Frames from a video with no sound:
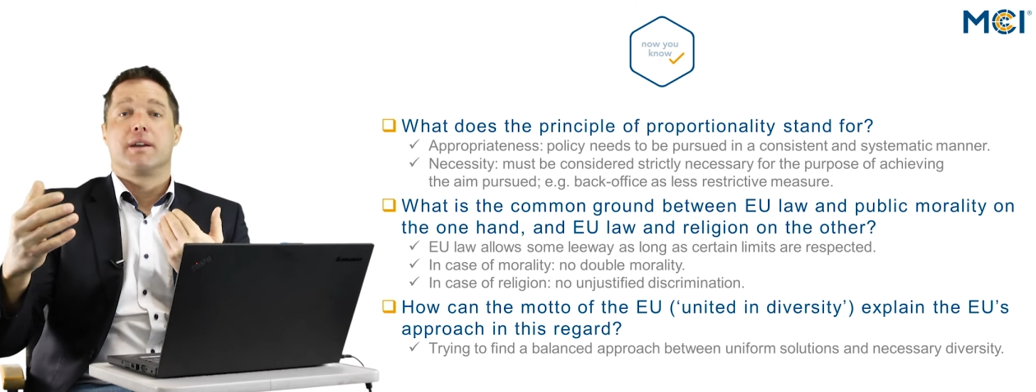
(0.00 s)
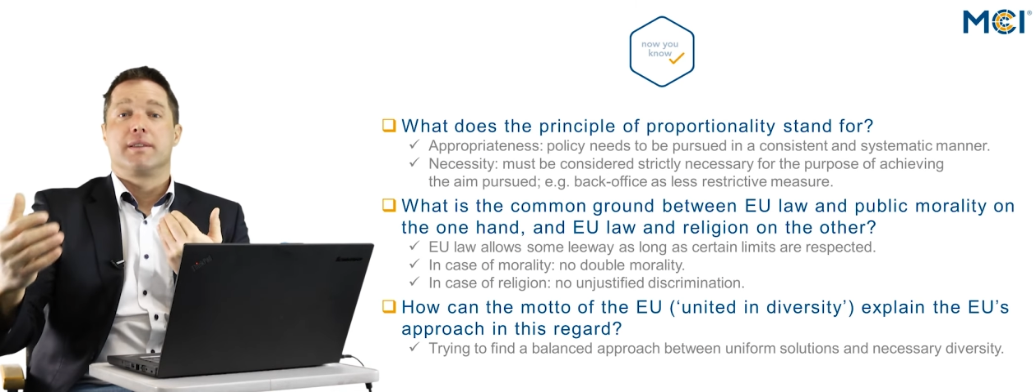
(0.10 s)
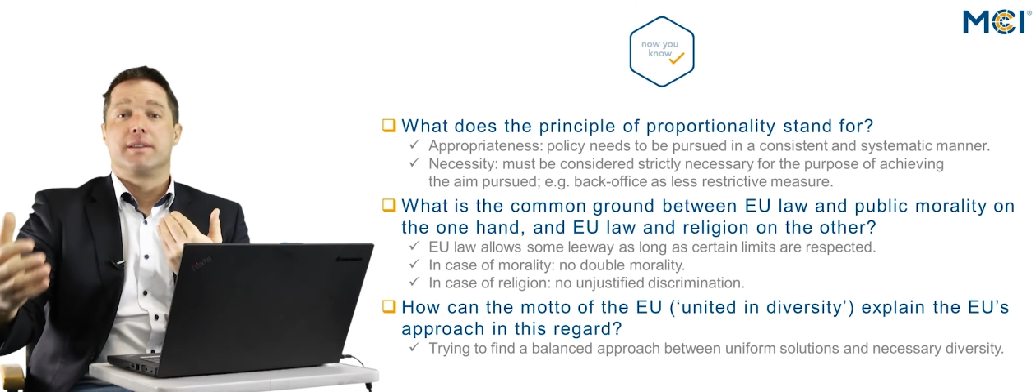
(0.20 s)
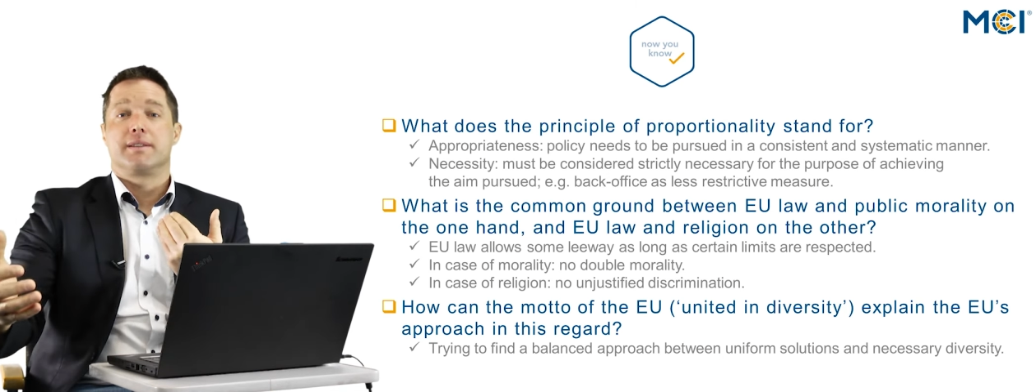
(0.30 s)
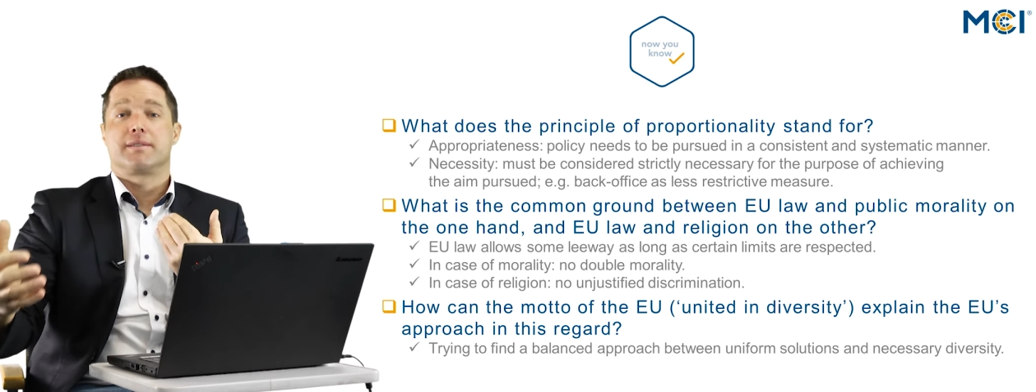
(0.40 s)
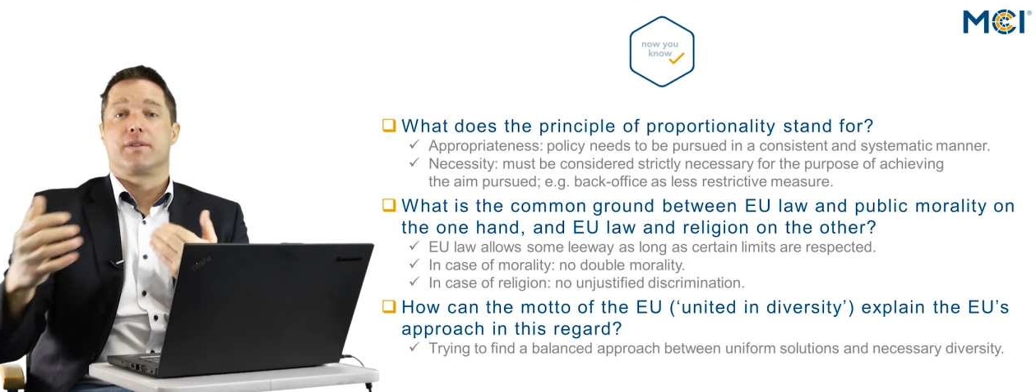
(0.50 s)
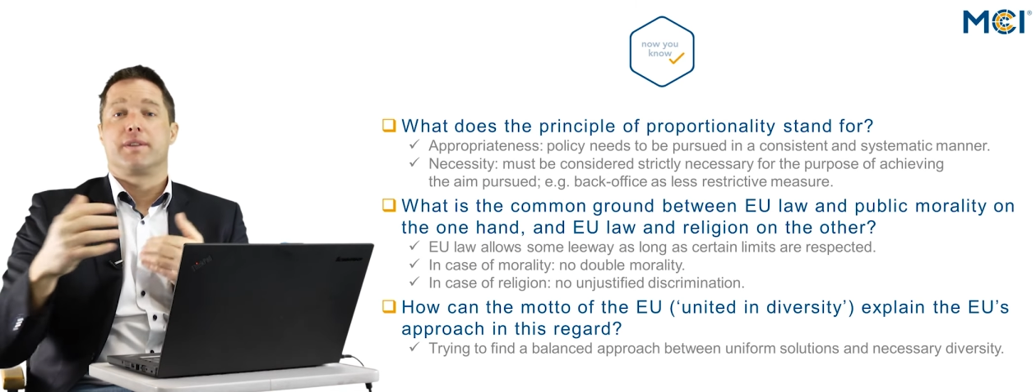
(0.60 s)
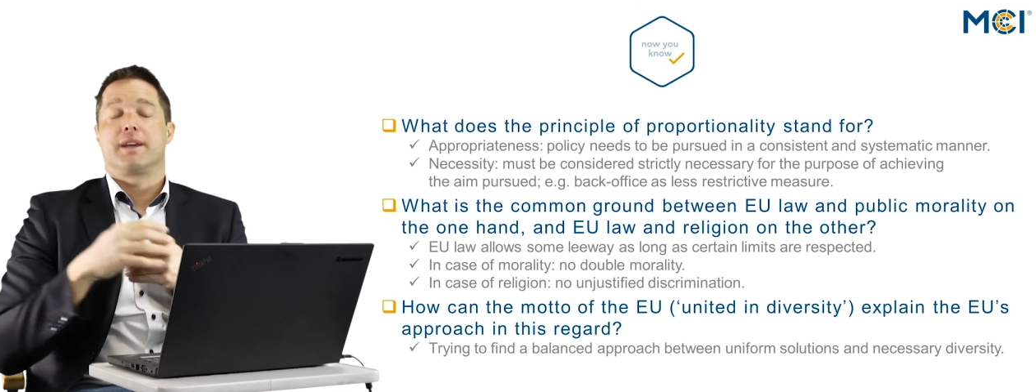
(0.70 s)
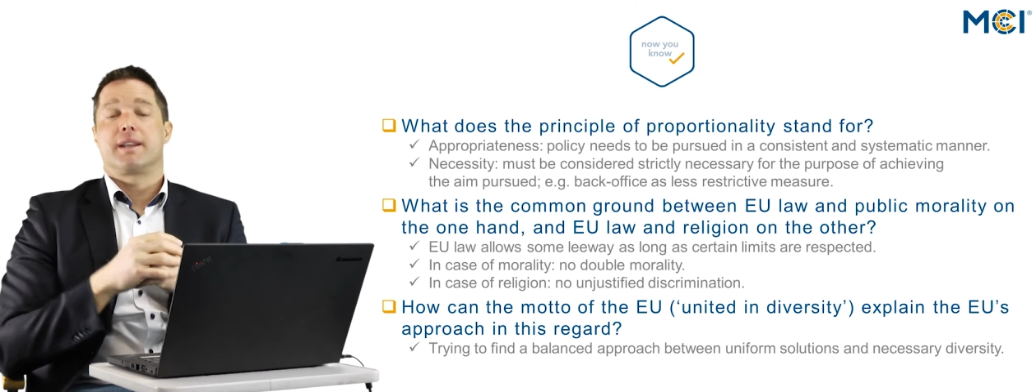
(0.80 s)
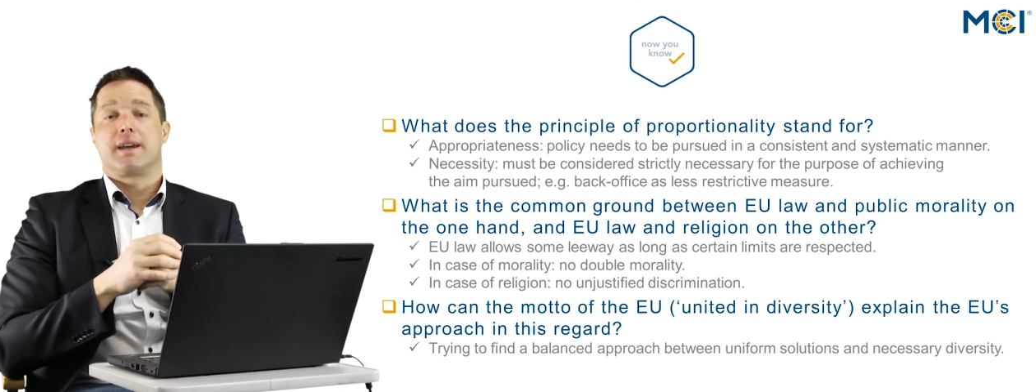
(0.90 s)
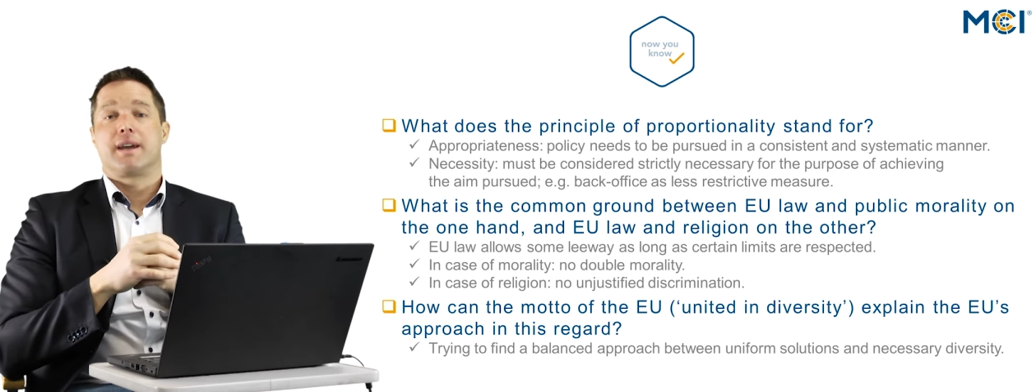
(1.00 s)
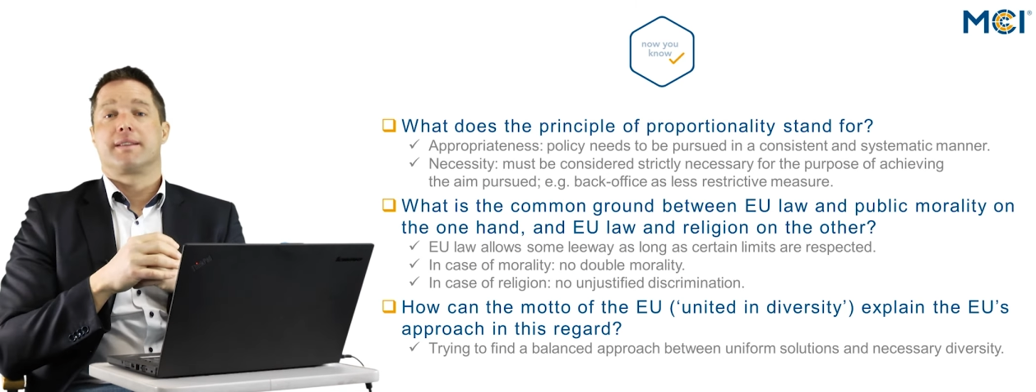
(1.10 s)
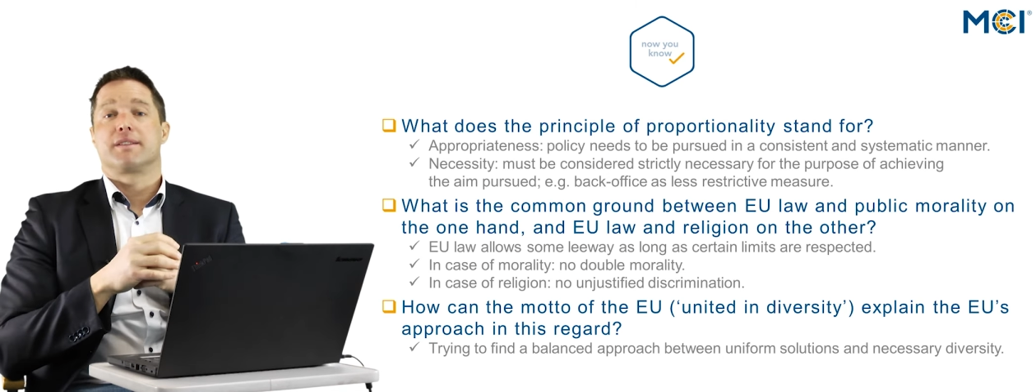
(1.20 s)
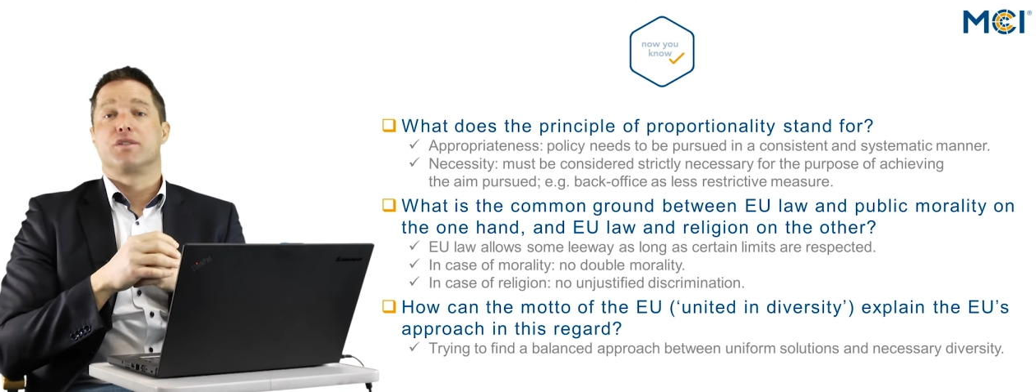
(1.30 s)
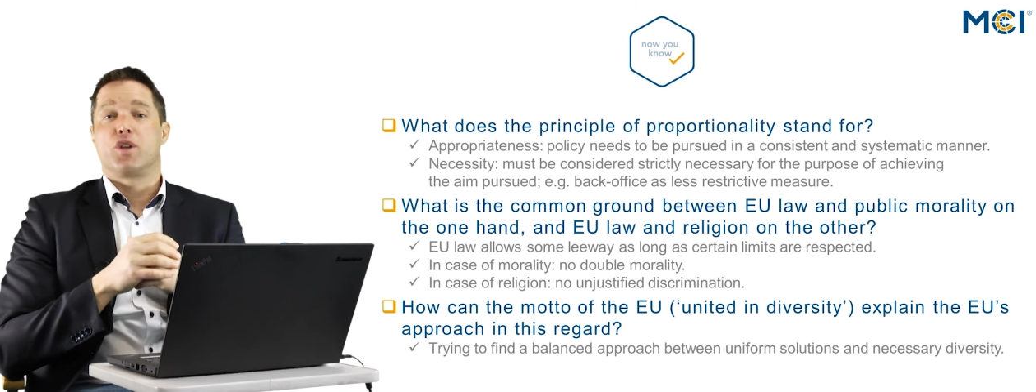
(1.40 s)
this, on the other hand,
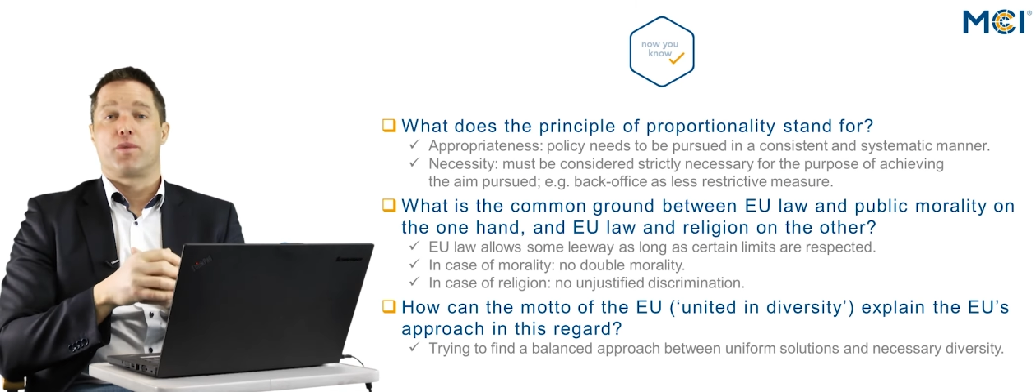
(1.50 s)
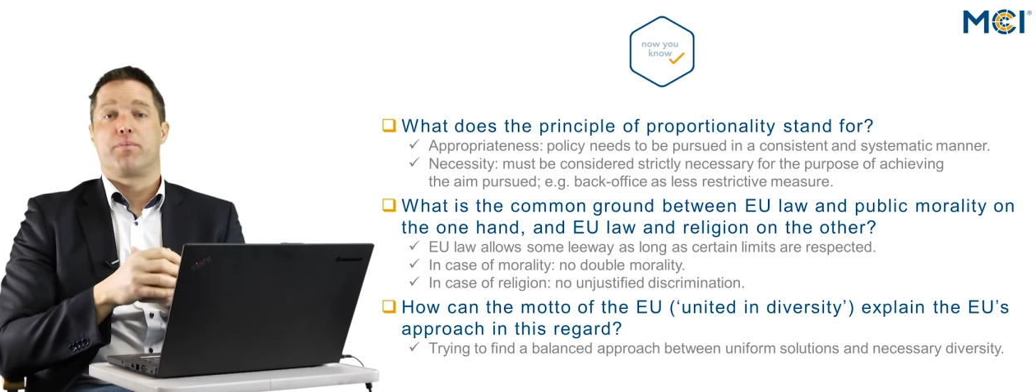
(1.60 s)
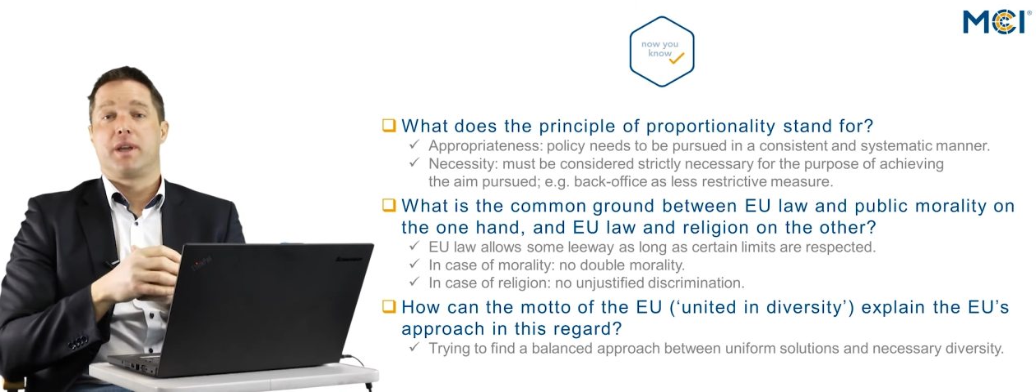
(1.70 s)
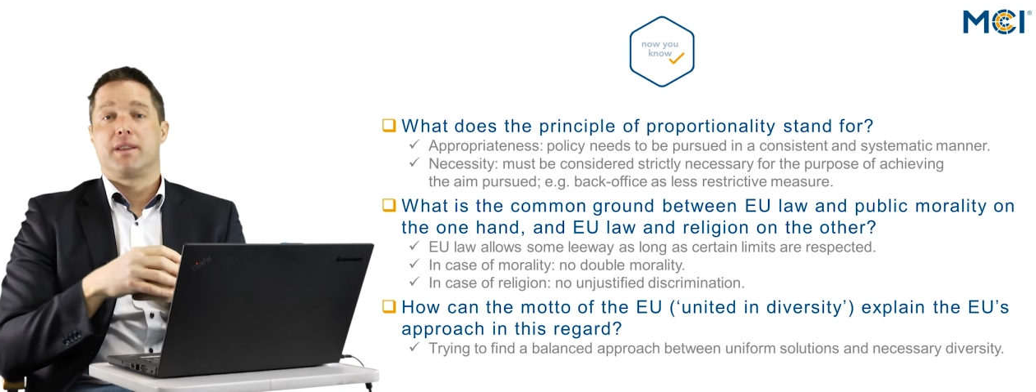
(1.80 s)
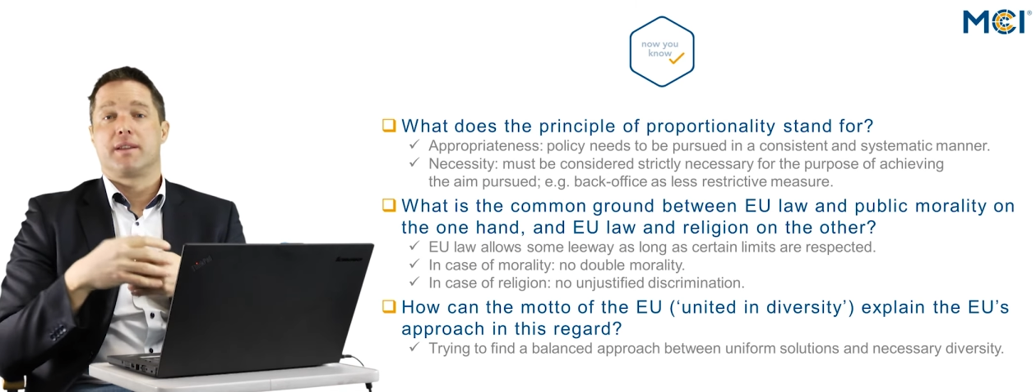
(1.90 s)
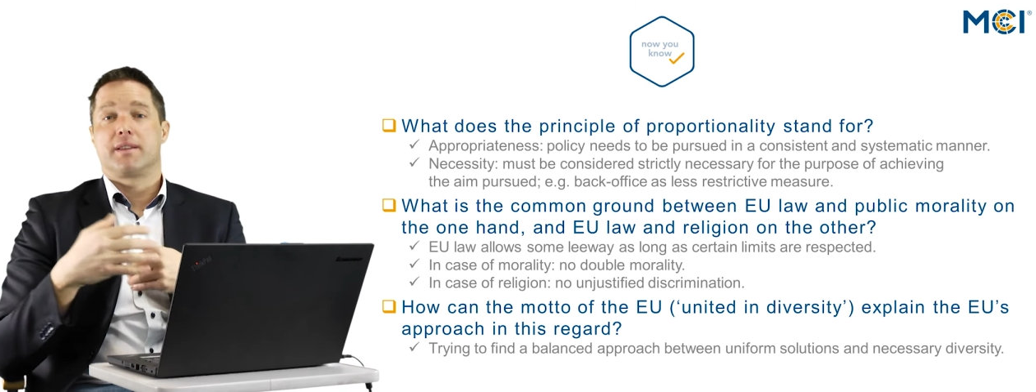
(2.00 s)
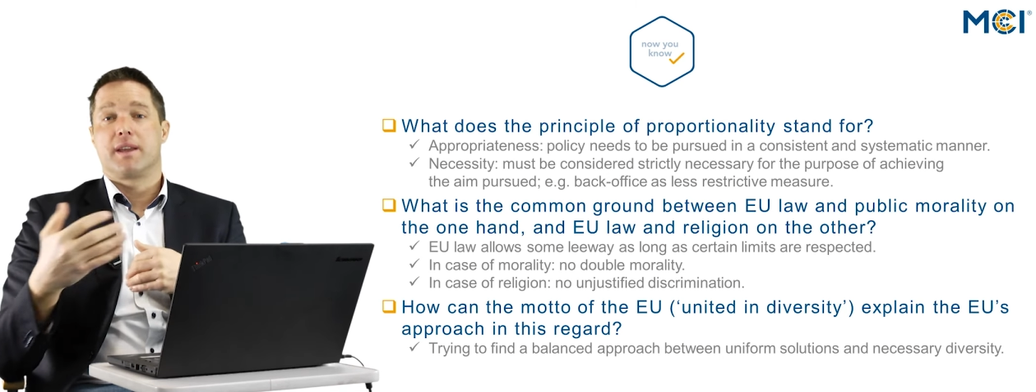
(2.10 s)
does not mean that